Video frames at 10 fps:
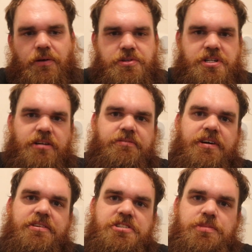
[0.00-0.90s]
I was trying to
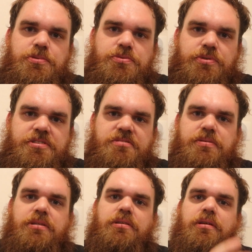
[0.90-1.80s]
find the cheapest
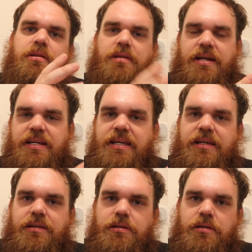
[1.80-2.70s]
recipe that I
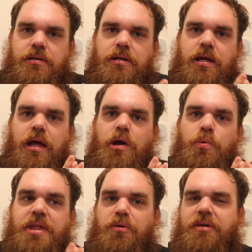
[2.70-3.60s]
can
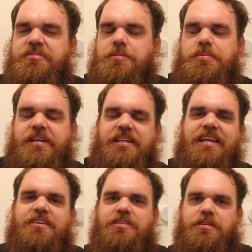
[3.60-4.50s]
without having to break it
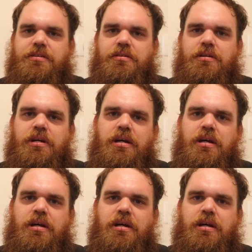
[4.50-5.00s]
down either.